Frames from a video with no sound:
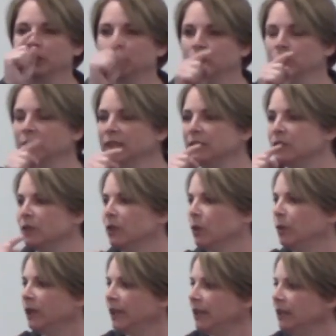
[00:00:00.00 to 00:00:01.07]
you need to
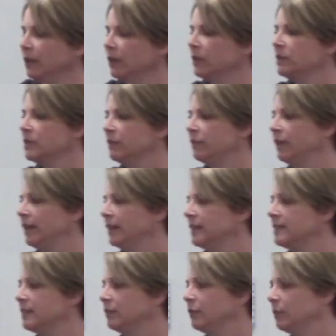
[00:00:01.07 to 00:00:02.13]
go here to find
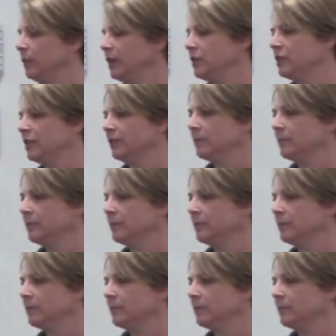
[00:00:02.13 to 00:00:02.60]
this information.